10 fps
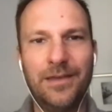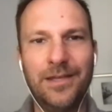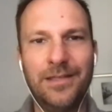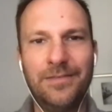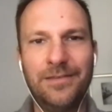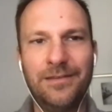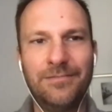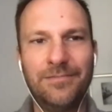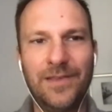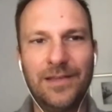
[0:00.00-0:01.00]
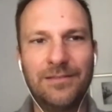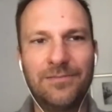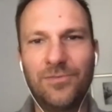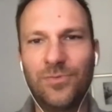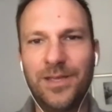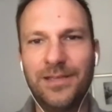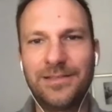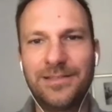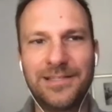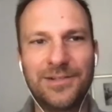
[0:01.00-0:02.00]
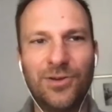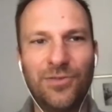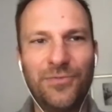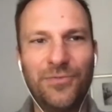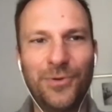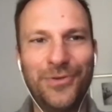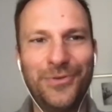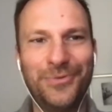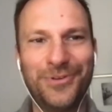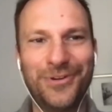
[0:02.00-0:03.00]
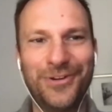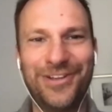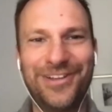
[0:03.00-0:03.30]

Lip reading: anything that does it all for you? Or